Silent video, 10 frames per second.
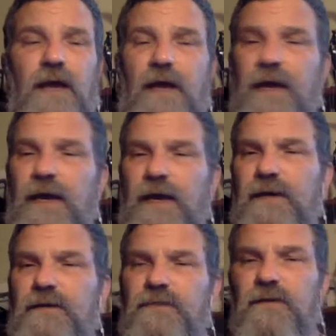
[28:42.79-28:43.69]

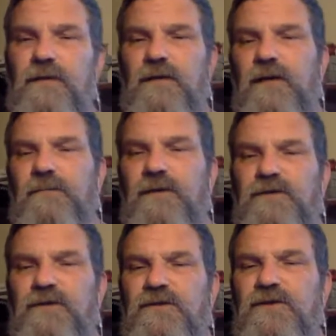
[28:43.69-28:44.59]
And let me
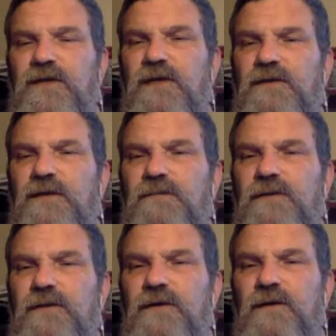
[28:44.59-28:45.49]
just check
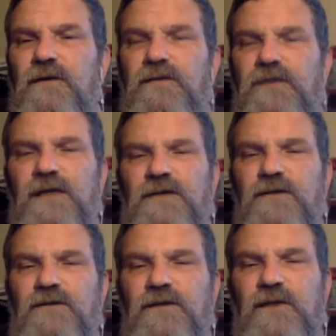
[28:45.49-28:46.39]
something here.
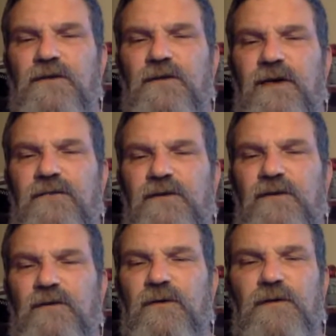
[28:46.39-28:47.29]
Jason, you said you have a
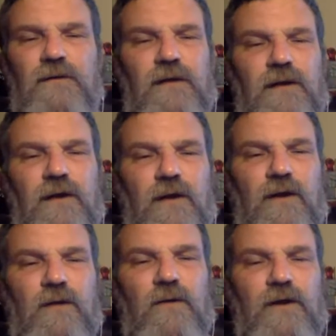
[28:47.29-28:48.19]
new one.
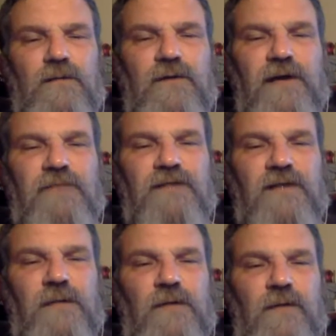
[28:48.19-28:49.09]
Well, you have to
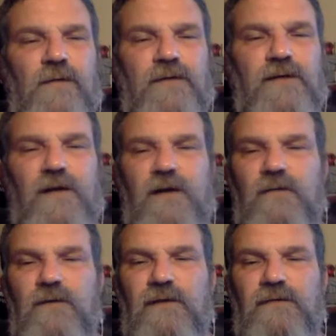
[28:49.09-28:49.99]
tell me when we talk.
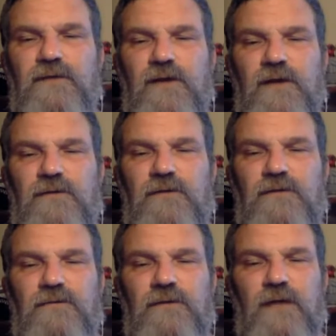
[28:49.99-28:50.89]
We'll have to talk
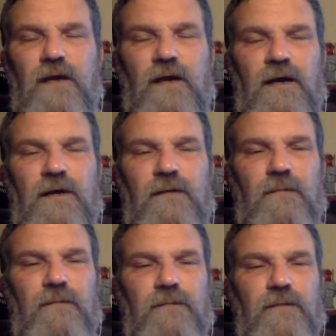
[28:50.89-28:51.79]
soon.
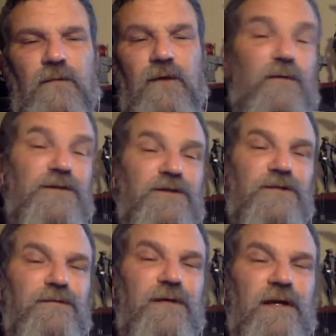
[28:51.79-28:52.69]
We always
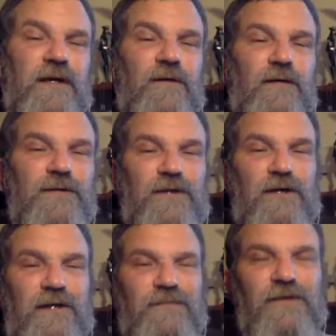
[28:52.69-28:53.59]
do. Anyway, we
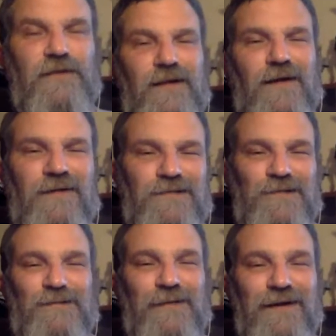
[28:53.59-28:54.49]
talk every other night
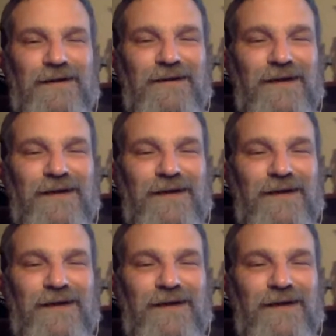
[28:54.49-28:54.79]
just about.